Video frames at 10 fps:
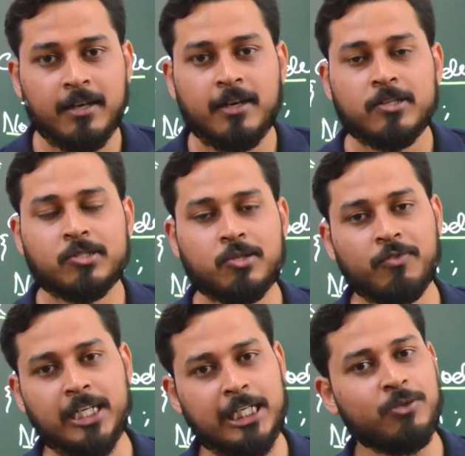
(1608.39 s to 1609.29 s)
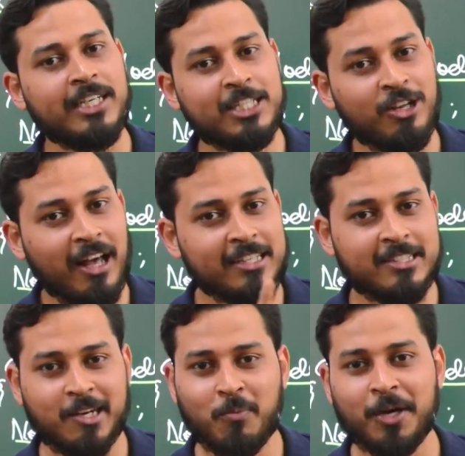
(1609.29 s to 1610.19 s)
So we need to initialize
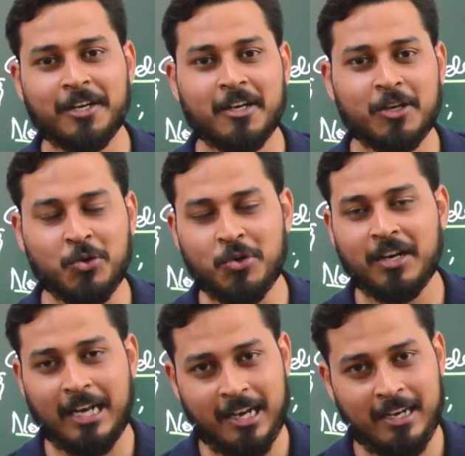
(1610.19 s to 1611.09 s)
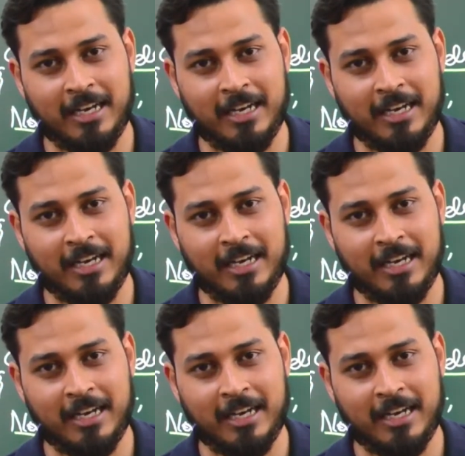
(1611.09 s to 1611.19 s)
that pointer to null.